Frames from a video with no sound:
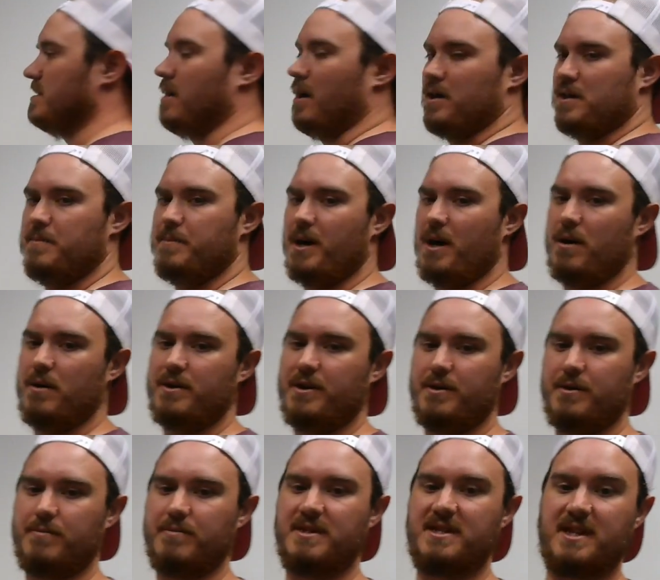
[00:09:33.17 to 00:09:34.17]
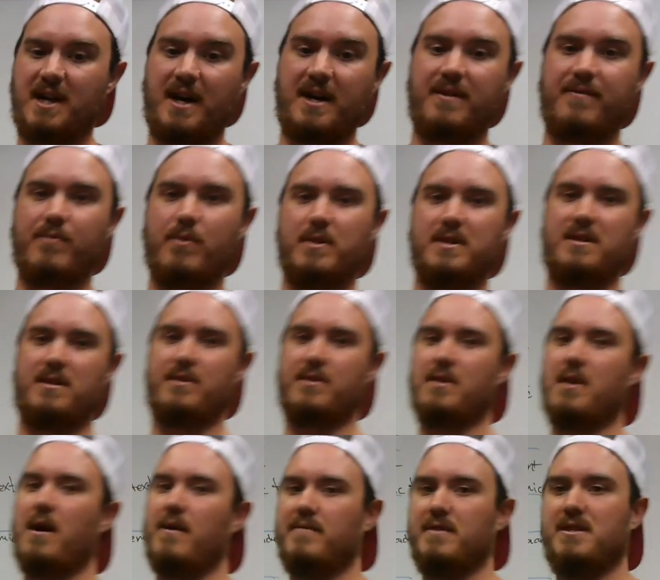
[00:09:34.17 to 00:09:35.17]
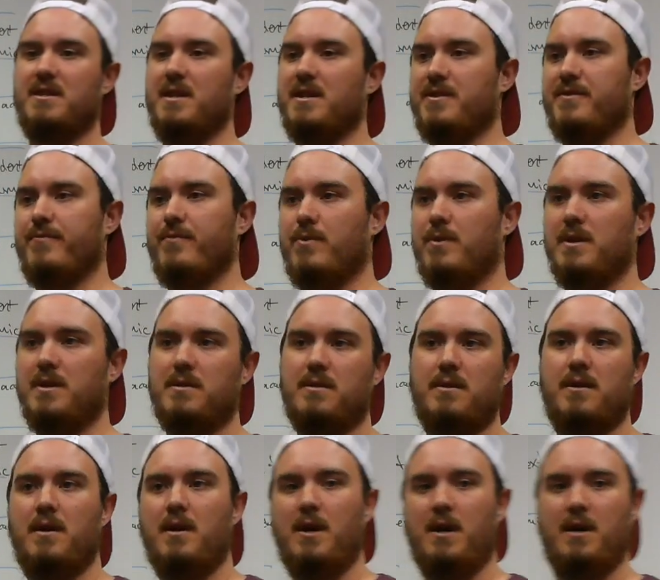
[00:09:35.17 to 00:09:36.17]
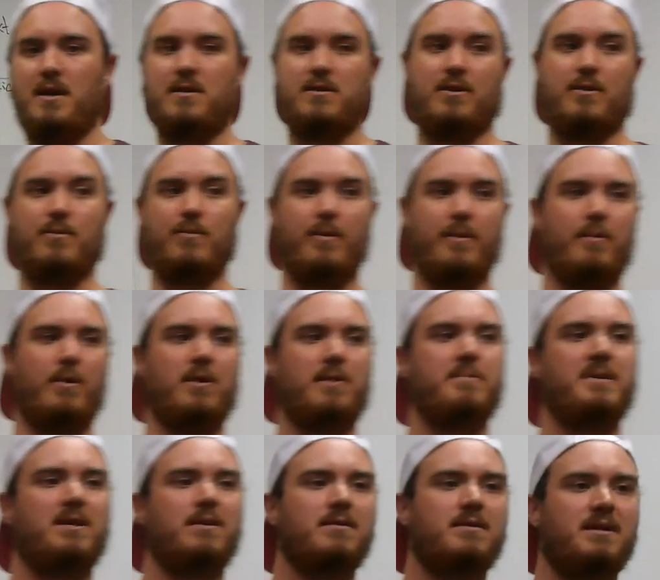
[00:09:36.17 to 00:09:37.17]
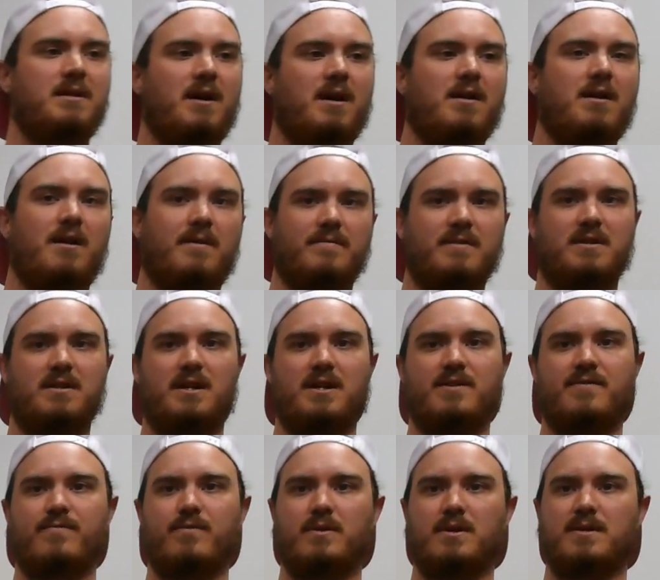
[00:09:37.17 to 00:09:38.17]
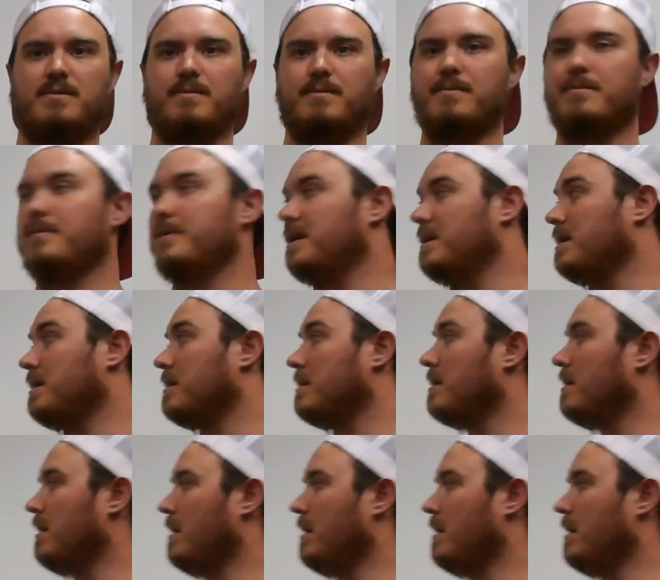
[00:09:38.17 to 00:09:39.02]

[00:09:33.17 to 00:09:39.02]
talked about your reciting voice and your conversation voice. So we want to be using that conversation voice when we're reading.